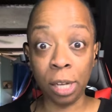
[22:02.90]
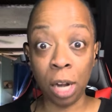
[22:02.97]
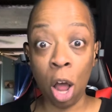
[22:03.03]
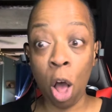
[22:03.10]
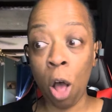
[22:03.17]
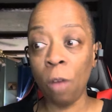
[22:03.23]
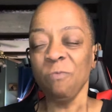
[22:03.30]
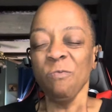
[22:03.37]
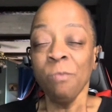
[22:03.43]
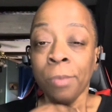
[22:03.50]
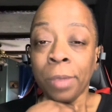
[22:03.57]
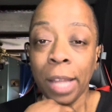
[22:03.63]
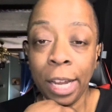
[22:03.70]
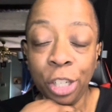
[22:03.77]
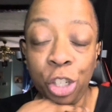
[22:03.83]
it all,
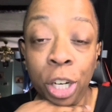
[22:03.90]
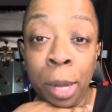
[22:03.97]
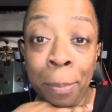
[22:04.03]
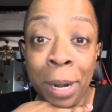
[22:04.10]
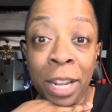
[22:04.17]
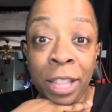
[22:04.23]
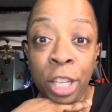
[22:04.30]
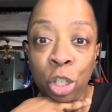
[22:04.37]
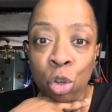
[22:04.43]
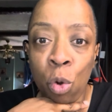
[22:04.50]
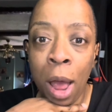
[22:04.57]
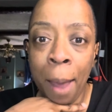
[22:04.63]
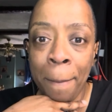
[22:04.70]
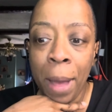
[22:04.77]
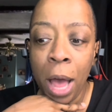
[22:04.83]
and she committed this
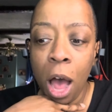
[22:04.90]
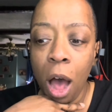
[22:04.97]
crime.